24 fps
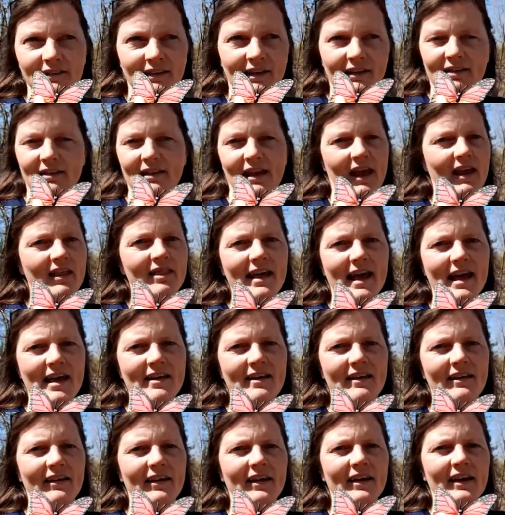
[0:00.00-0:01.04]
let's say,
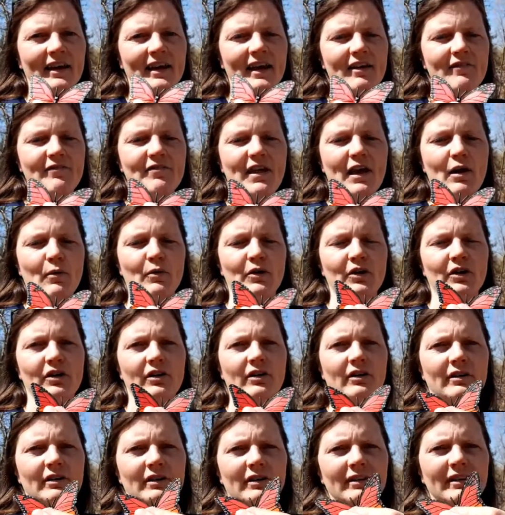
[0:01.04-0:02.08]
than if they
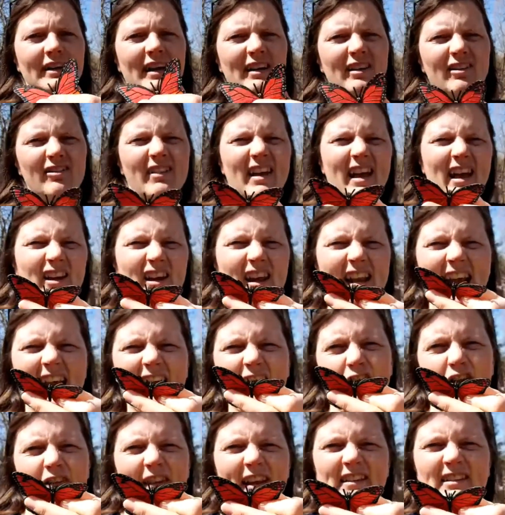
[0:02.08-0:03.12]
were kind of at an
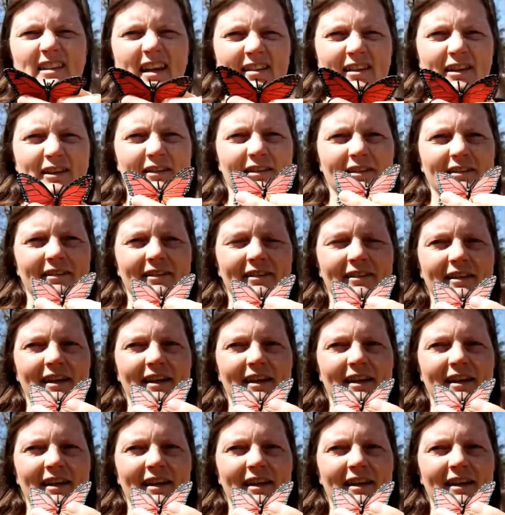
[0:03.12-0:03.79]
angle that doesn't